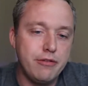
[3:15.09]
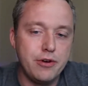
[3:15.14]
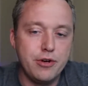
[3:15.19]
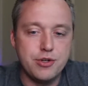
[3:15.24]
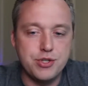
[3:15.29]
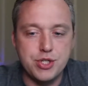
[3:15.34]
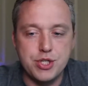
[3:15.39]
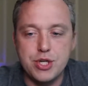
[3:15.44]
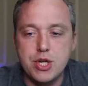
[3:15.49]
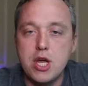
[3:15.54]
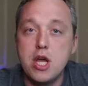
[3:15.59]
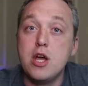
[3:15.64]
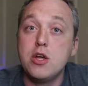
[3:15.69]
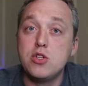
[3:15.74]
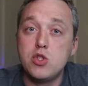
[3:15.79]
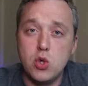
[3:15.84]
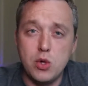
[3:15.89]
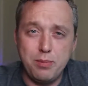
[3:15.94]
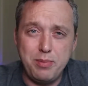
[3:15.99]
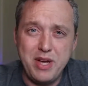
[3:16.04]
version
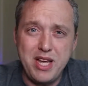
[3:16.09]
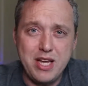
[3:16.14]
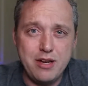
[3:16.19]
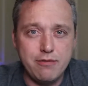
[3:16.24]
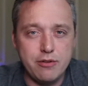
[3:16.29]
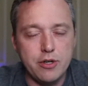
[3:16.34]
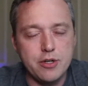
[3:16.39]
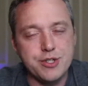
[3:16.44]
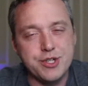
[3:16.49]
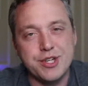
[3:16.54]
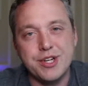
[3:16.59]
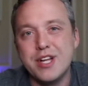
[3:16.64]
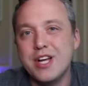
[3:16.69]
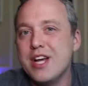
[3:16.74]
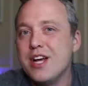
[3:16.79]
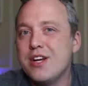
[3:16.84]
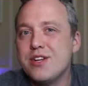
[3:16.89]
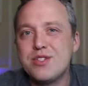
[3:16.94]
to a paid version.